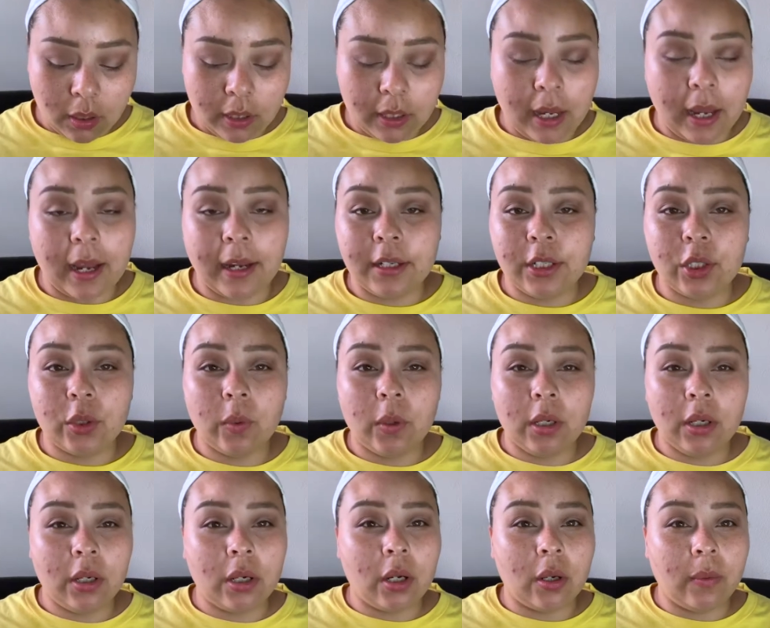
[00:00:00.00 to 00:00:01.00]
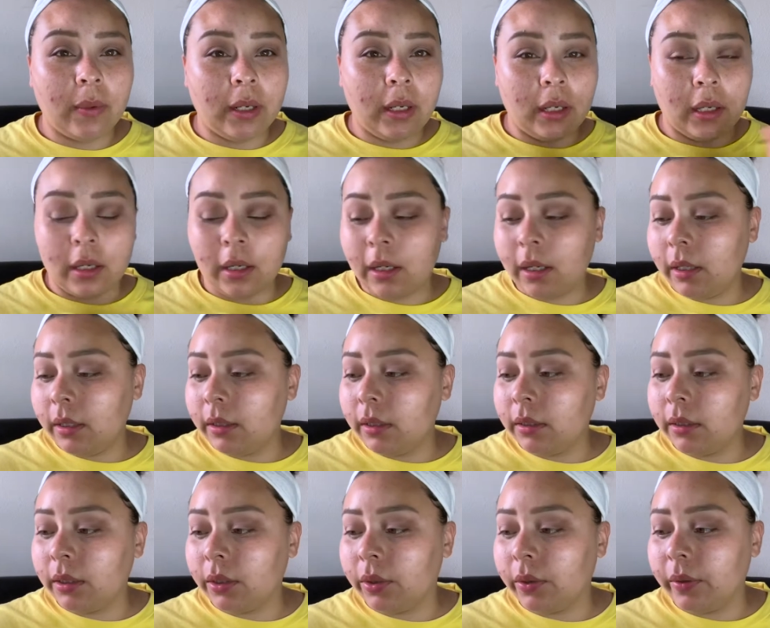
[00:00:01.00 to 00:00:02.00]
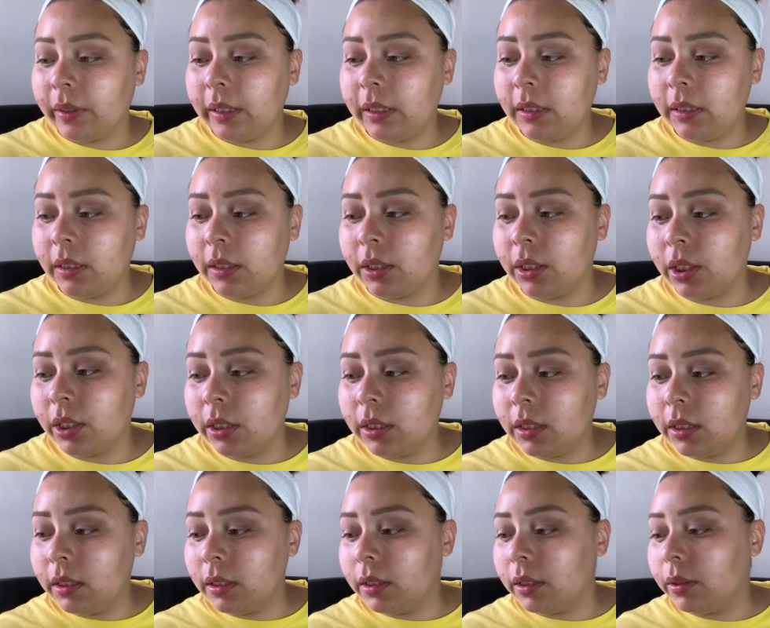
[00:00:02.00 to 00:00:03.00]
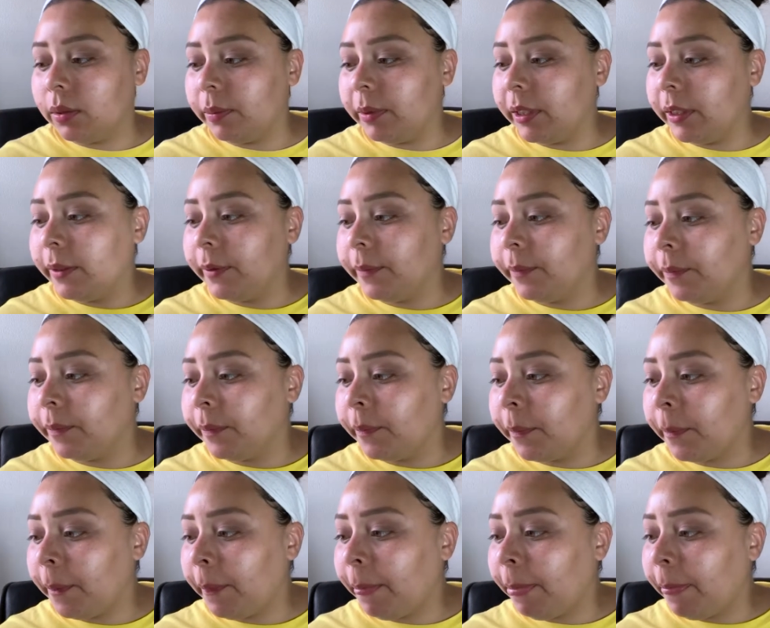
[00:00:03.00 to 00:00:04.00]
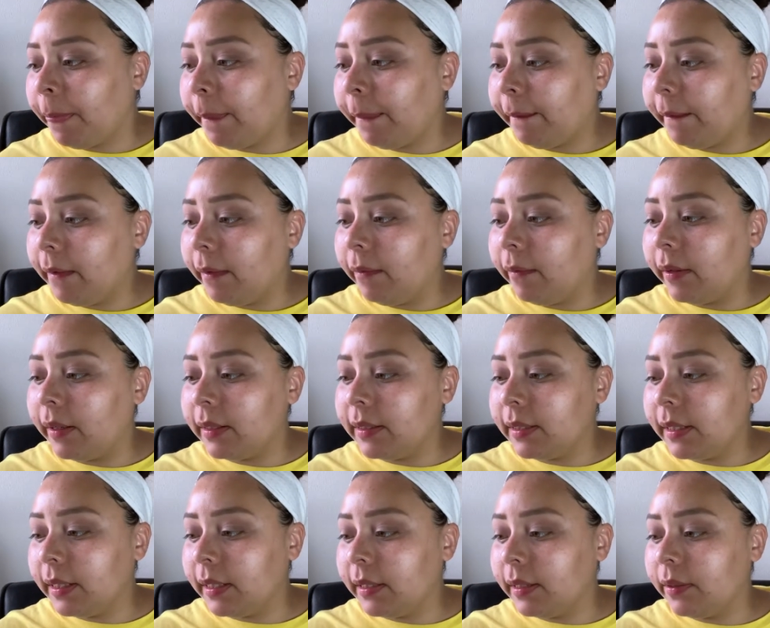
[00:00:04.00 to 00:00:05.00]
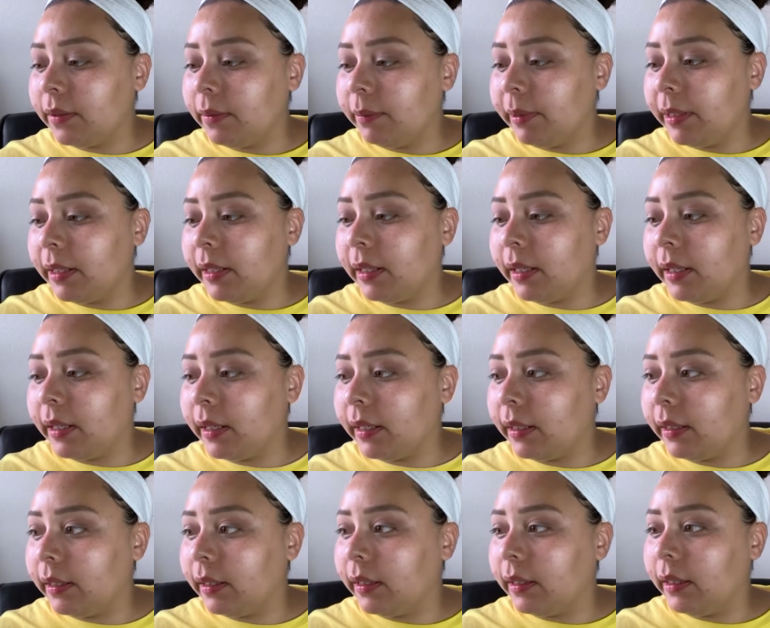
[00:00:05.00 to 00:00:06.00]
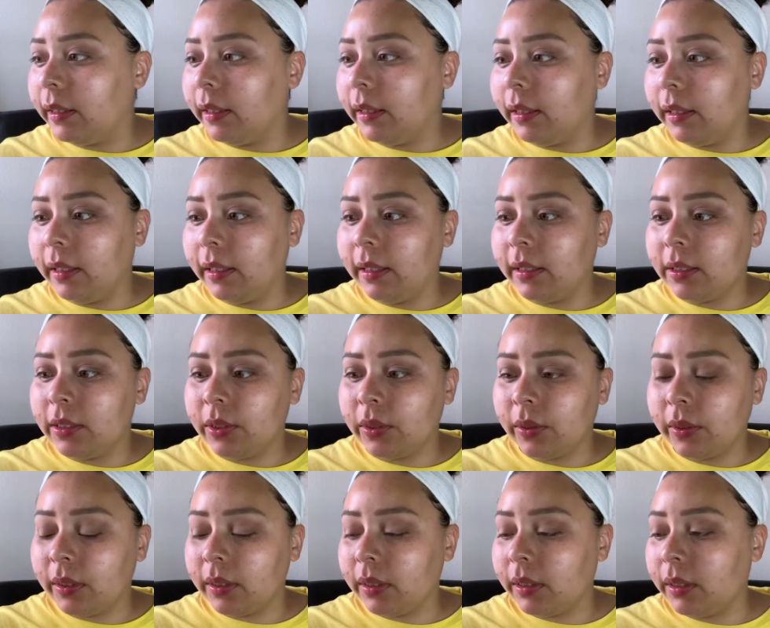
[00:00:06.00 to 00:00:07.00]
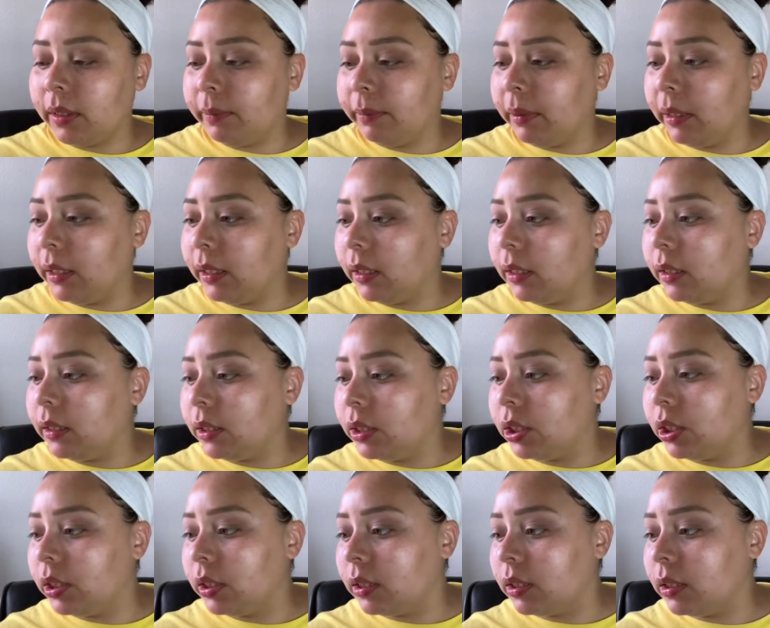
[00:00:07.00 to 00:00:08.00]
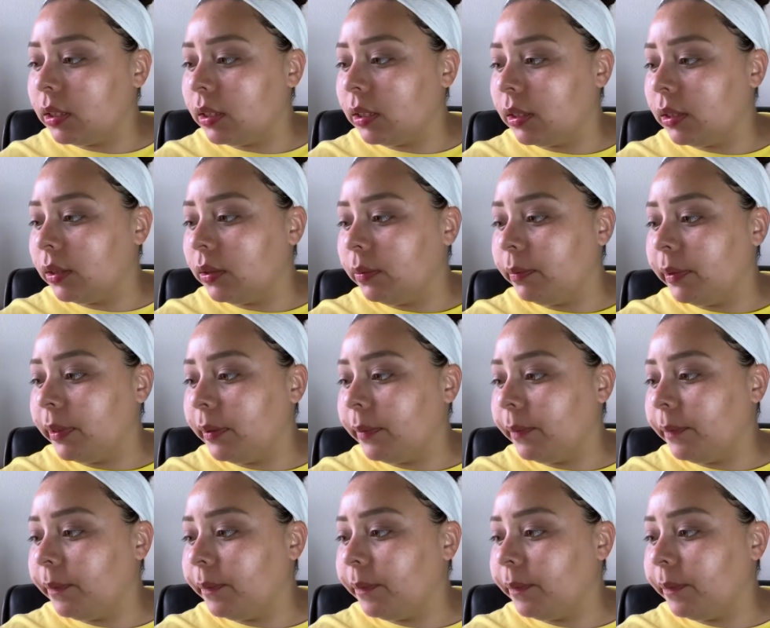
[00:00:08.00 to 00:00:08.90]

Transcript: Okay, I do want to go in and cut the crease just a little bit. And when I say a little bit, I literally mean just a little bit.